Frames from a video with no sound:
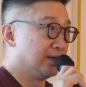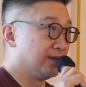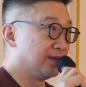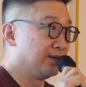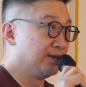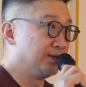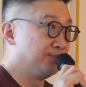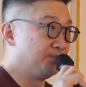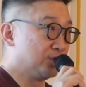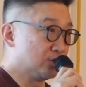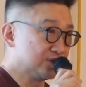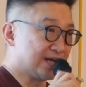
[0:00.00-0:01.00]
Um,
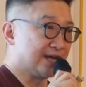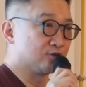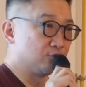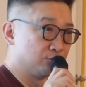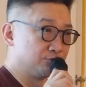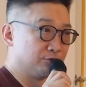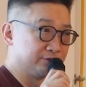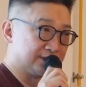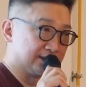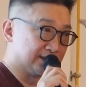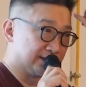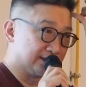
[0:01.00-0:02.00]
because I co-wrote the,
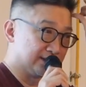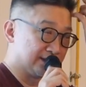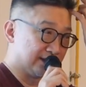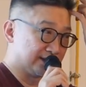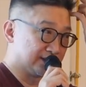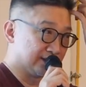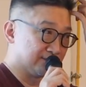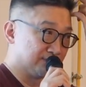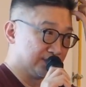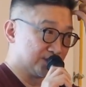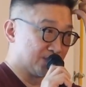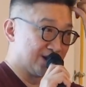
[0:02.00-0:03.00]
I,
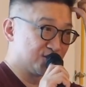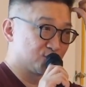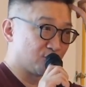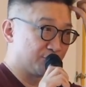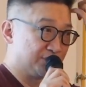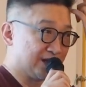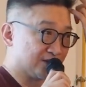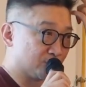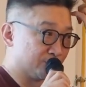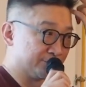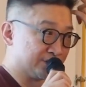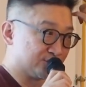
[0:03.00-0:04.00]
it's my story, I
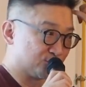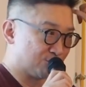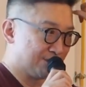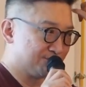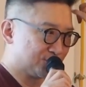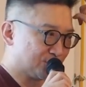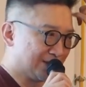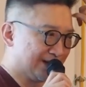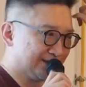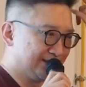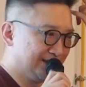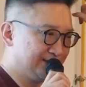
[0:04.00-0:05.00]
co-wrote the script, so
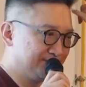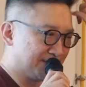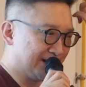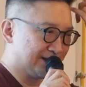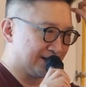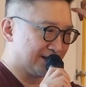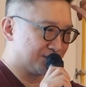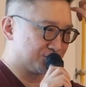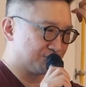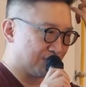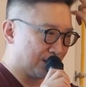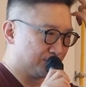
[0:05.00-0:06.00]
I think by and large
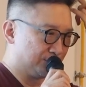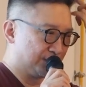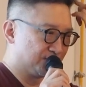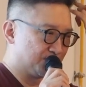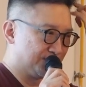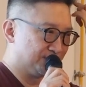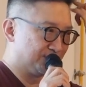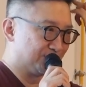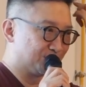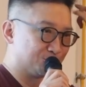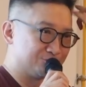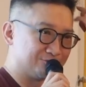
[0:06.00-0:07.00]
Raul gives me
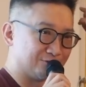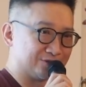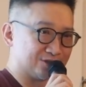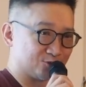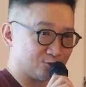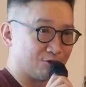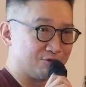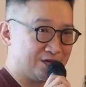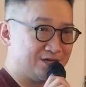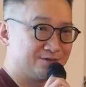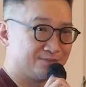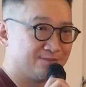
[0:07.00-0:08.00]
veto on the
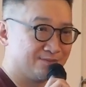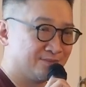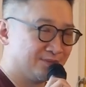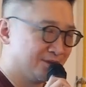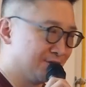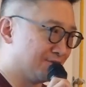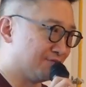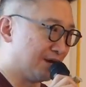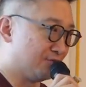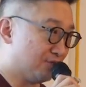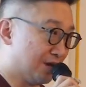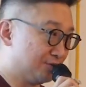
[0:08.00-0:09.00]
story. Right,
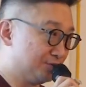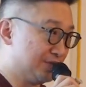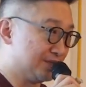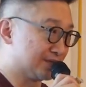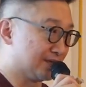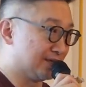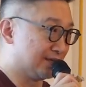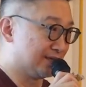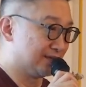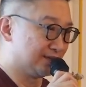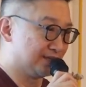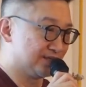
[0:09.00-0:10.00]
Raul is
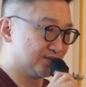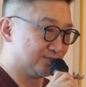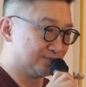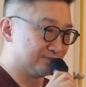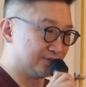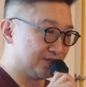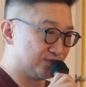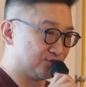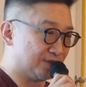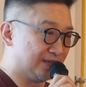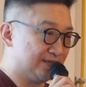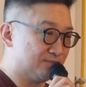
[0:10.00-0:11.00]
uh, he's he's
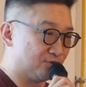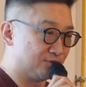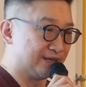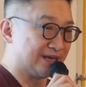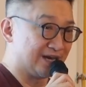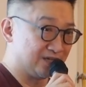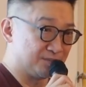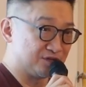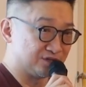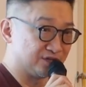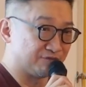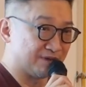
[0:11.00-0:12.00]
really more an
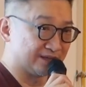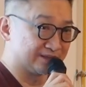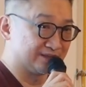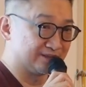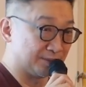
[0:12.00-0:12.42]
animation director.